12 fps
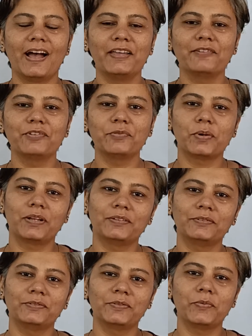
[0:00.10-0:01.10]

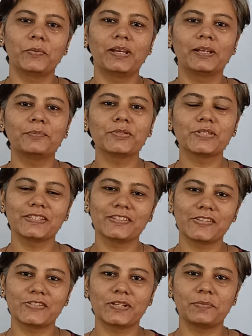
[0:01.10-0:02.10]
everyone, welcome to
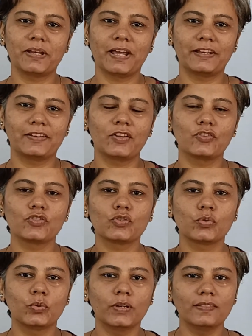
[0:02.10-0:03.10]
C3 Streamland.
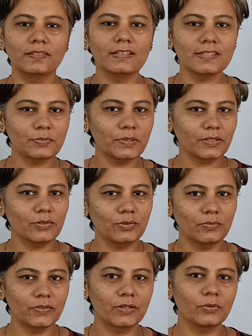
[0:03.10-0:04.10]
So in this video
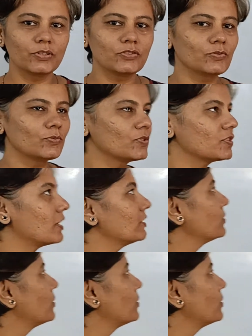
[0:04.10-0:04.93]
we are going to start